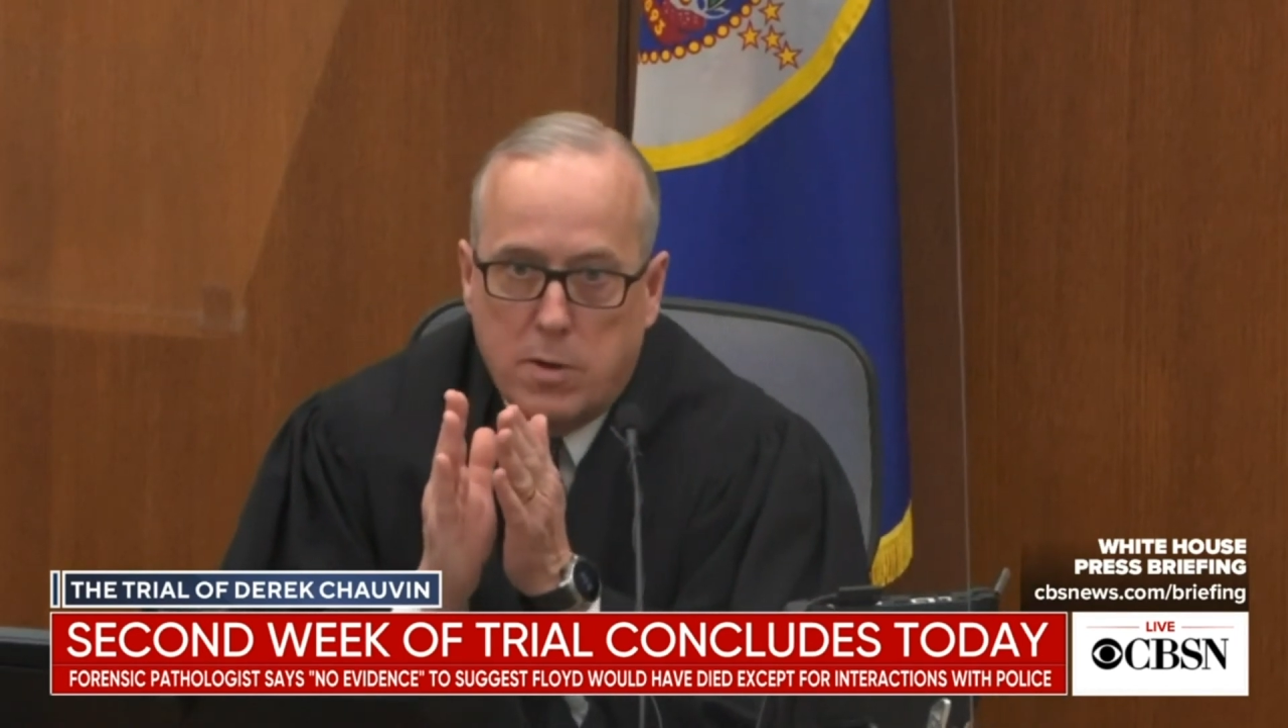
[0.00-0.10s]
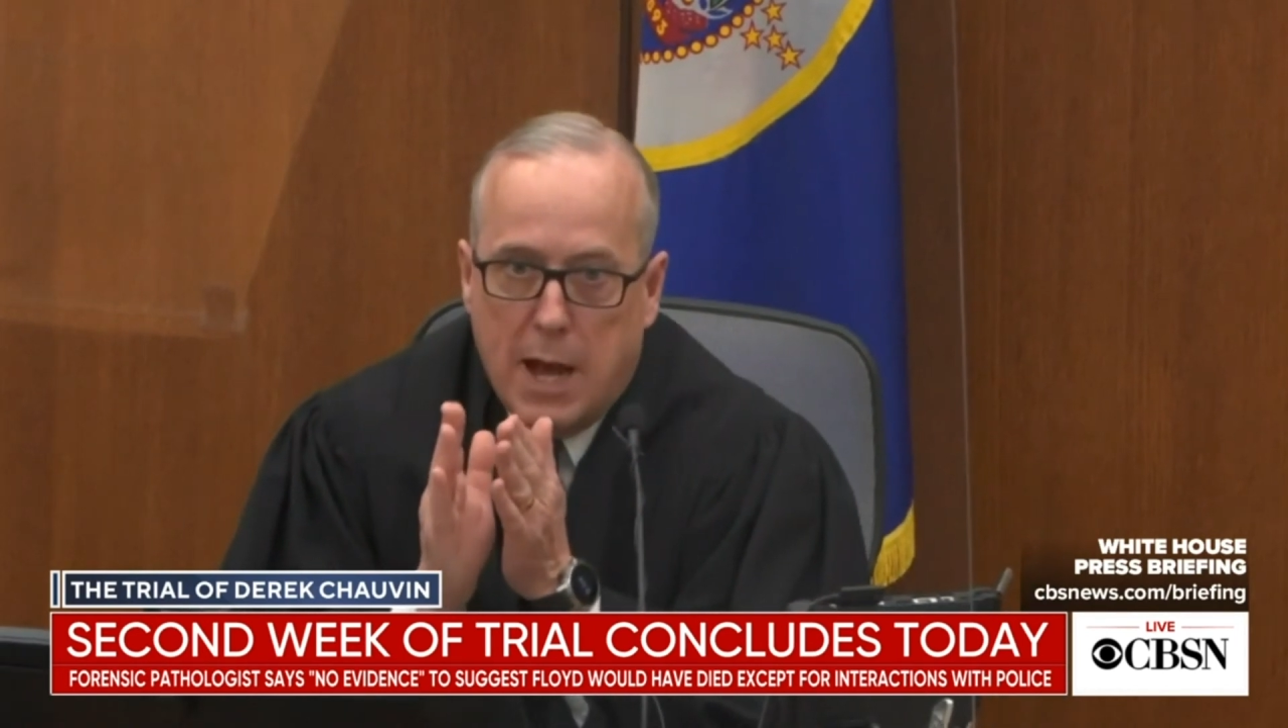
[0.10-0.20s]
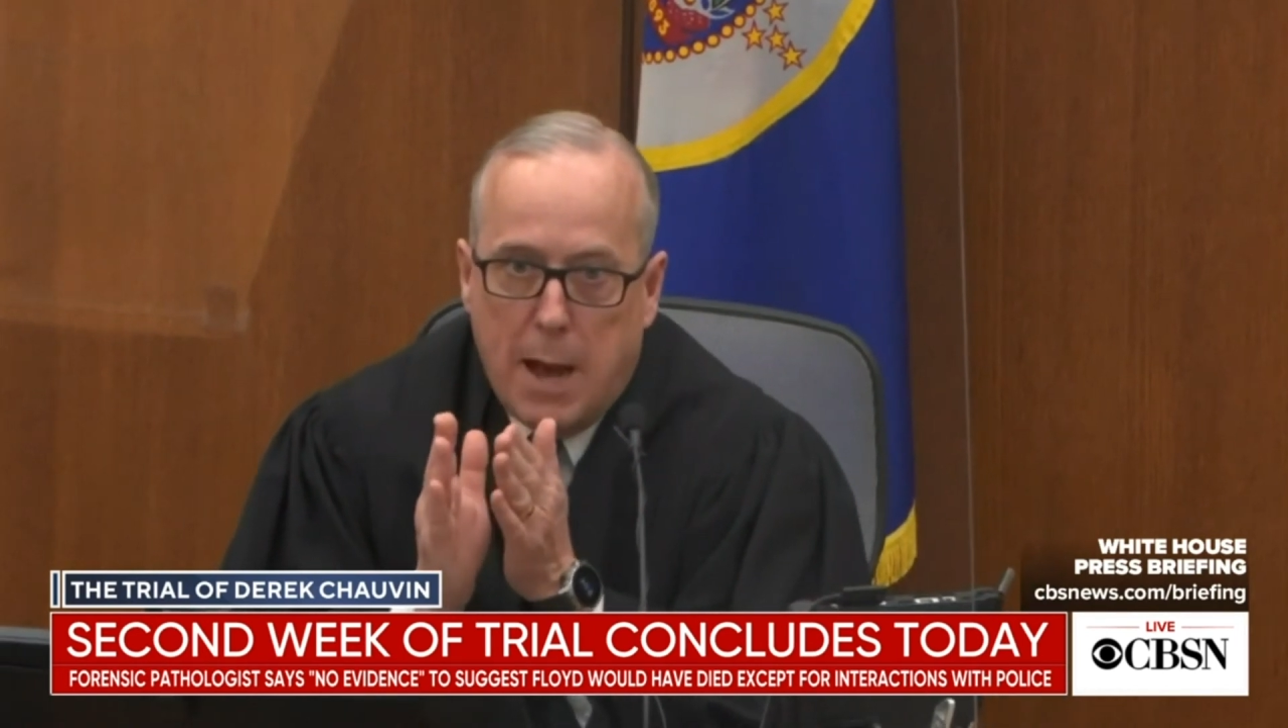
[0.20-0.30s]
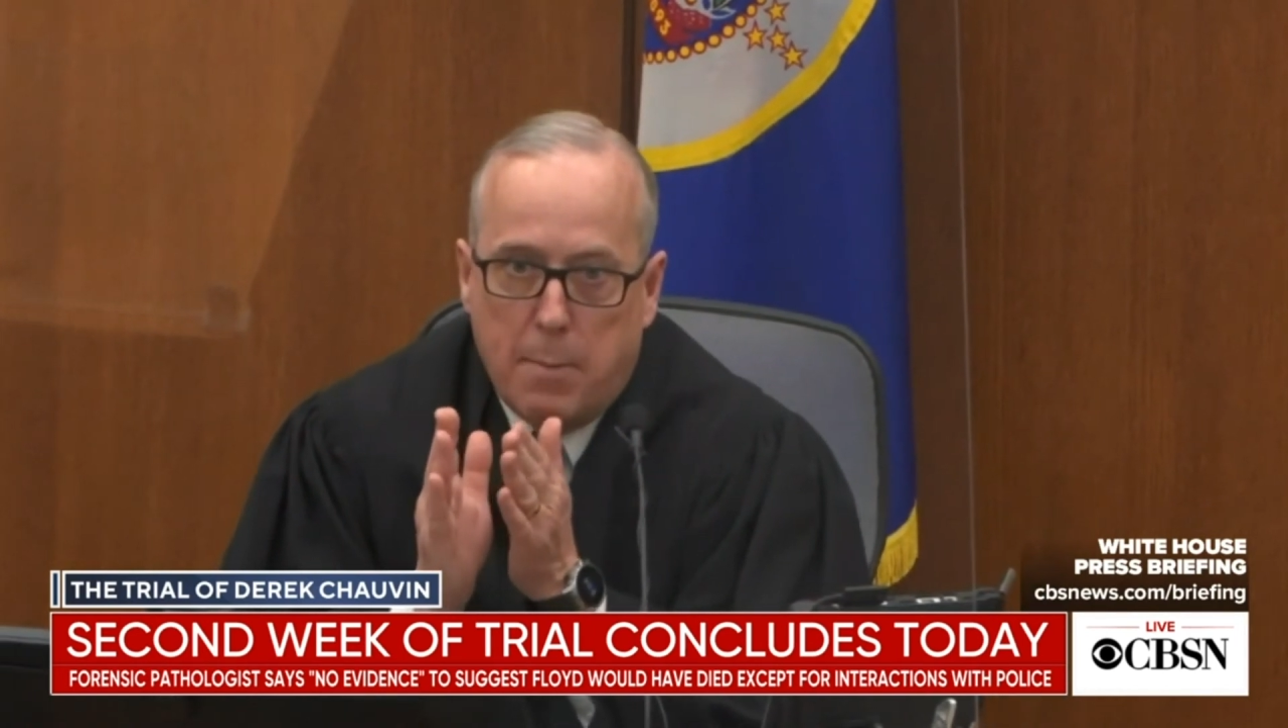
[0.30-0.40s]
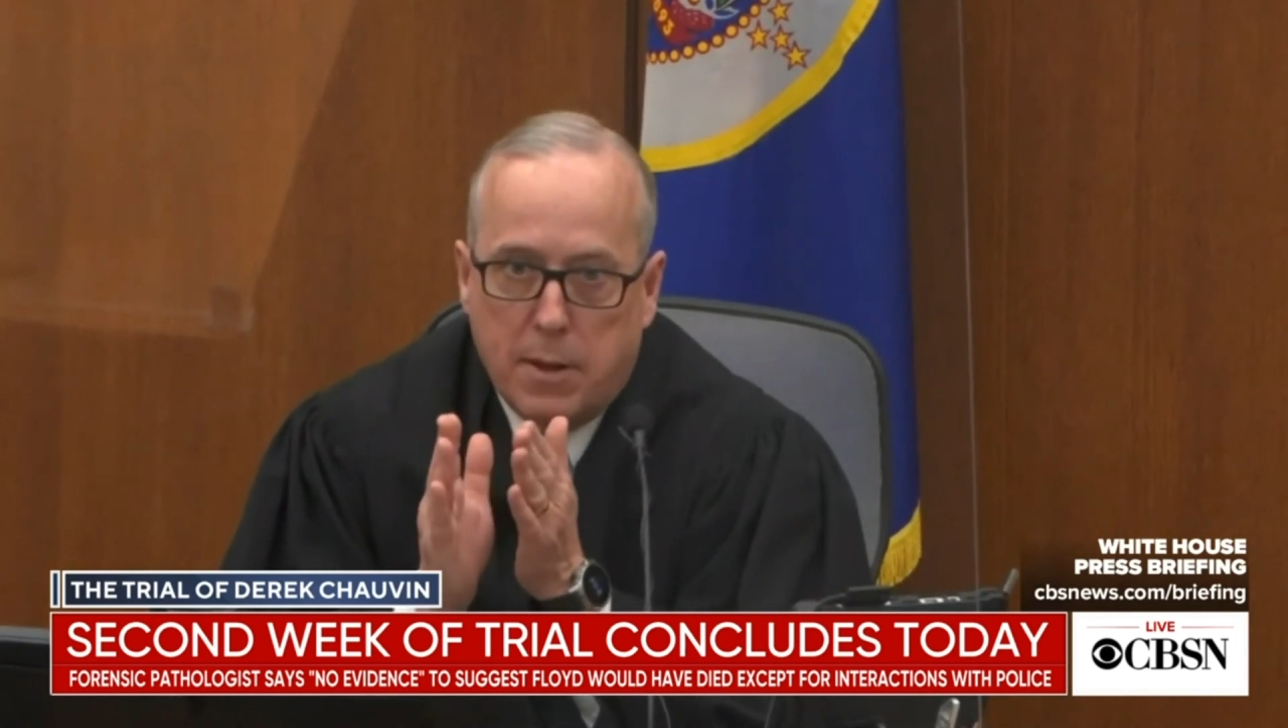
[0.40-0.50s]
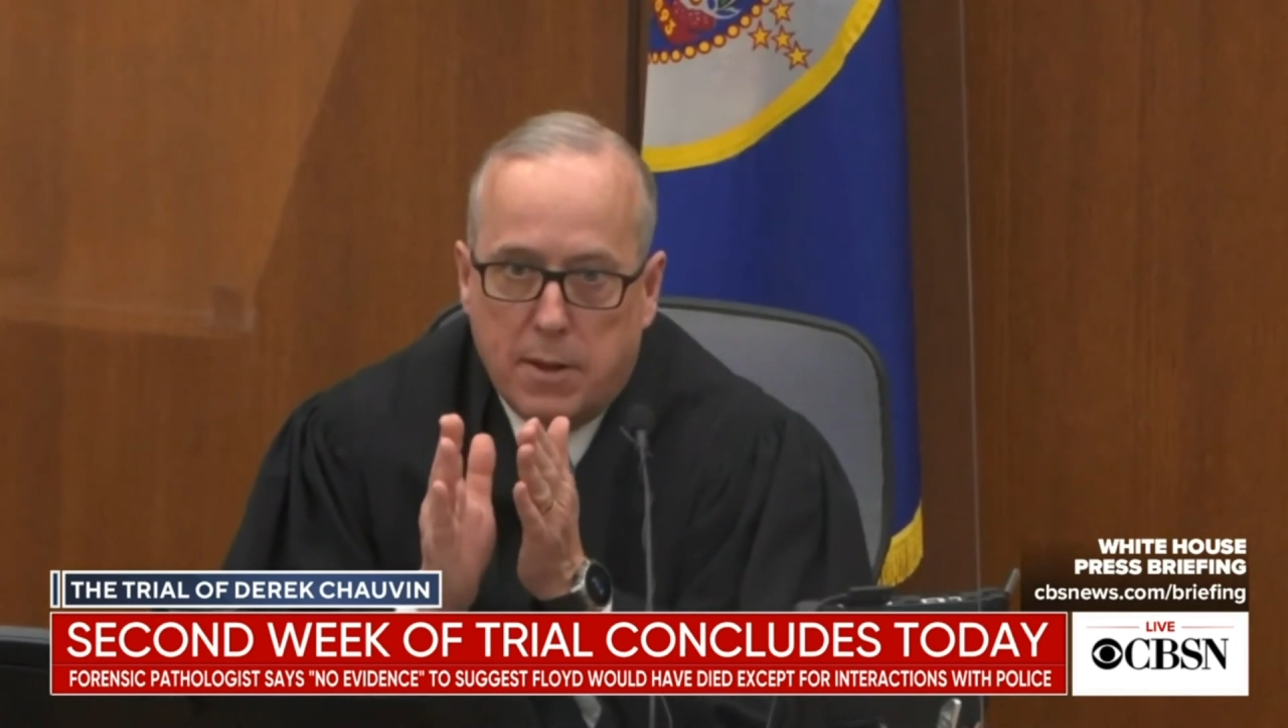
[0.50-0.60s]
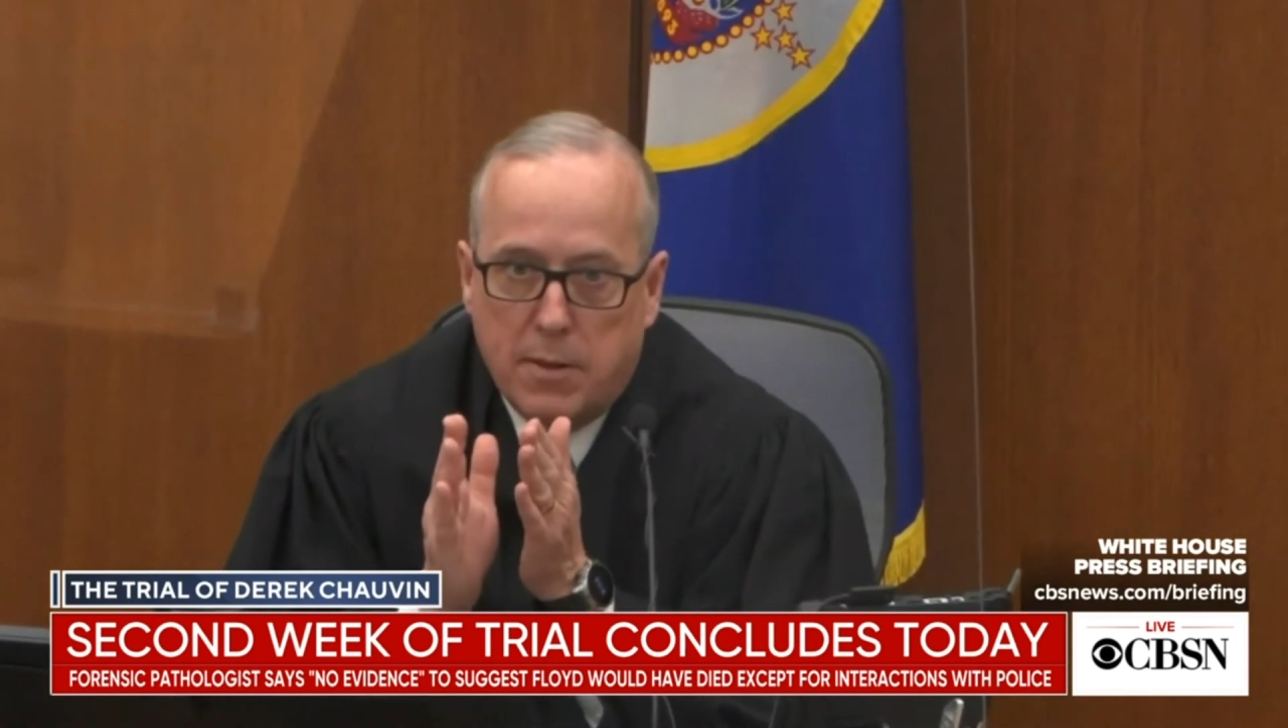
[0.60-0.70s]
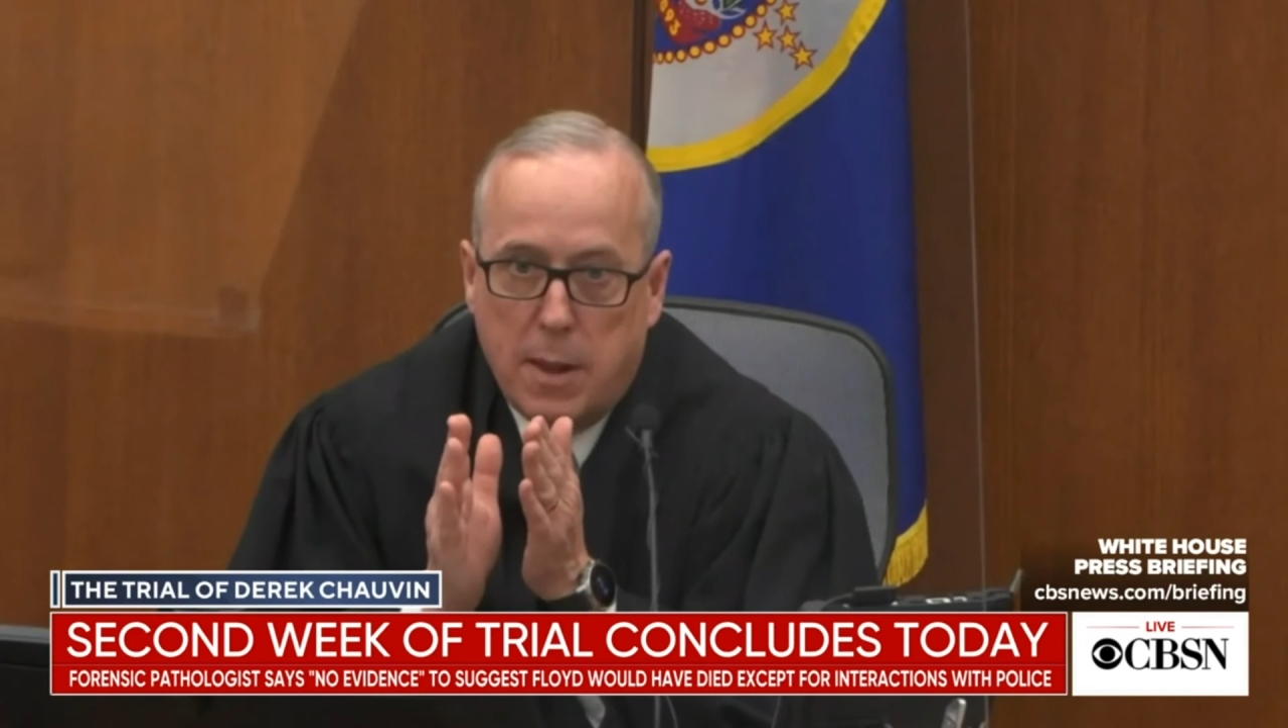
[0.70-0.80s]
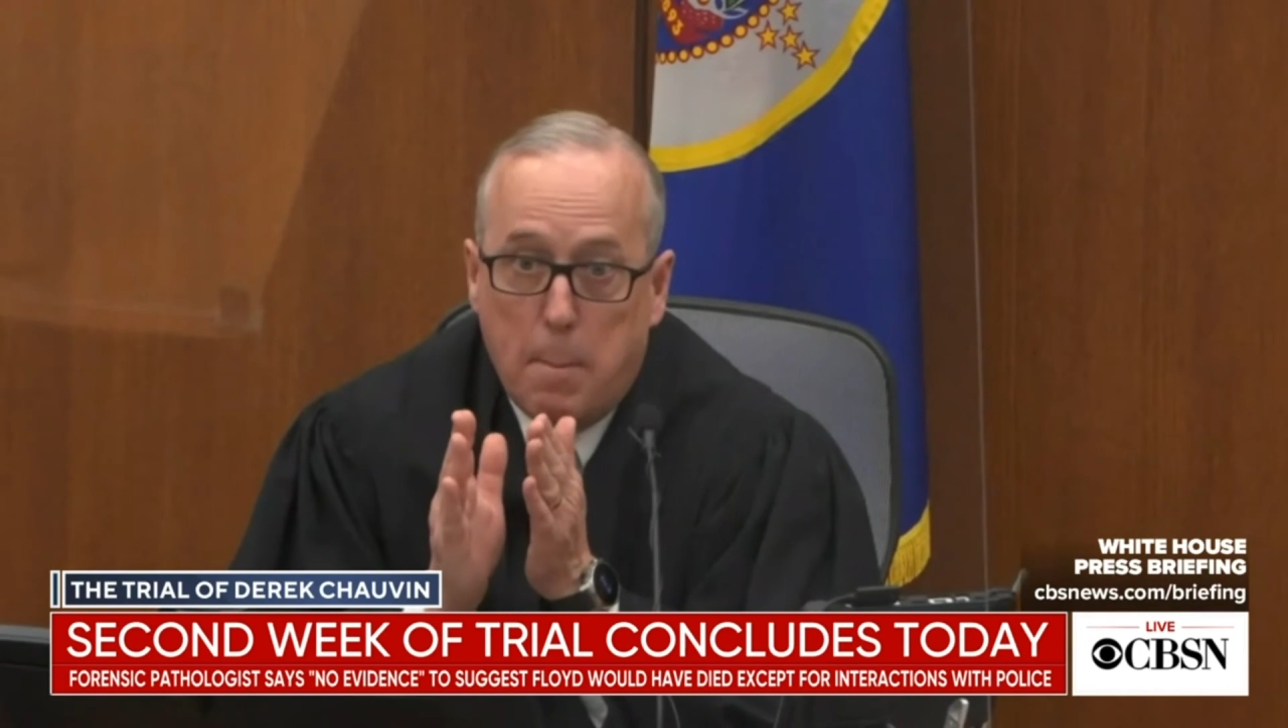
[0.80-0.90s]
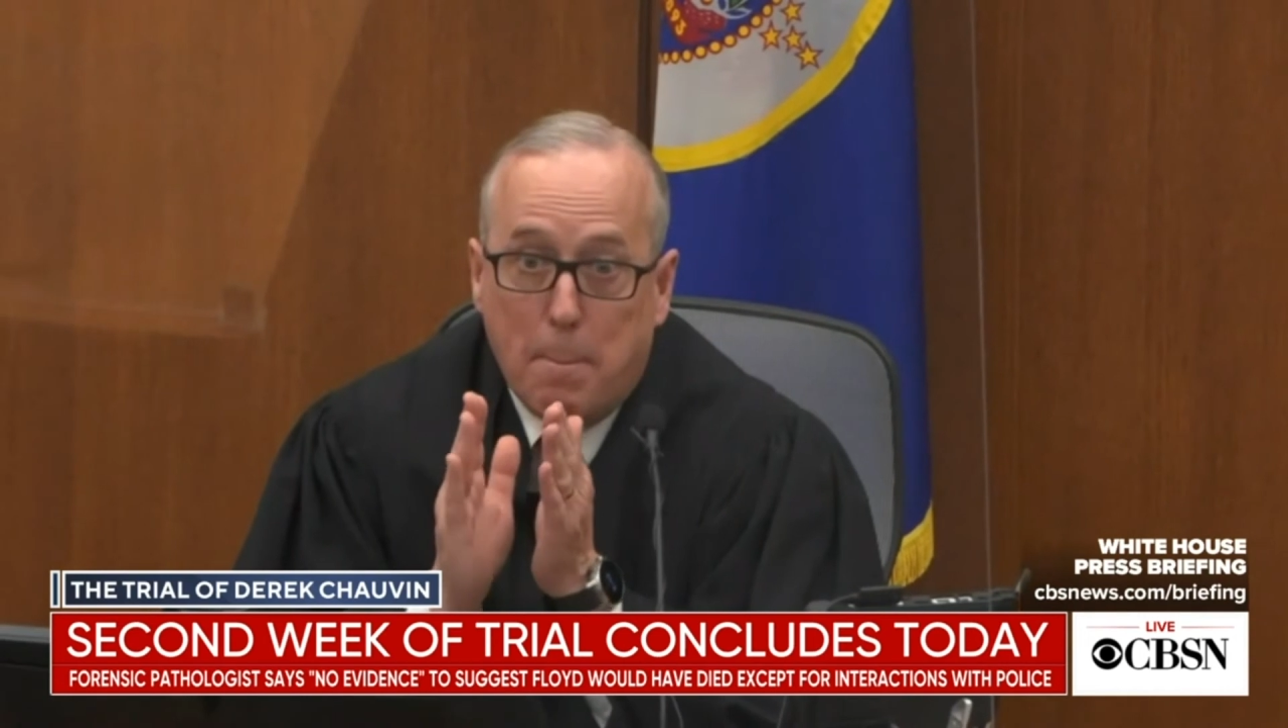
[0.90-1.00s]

instant media,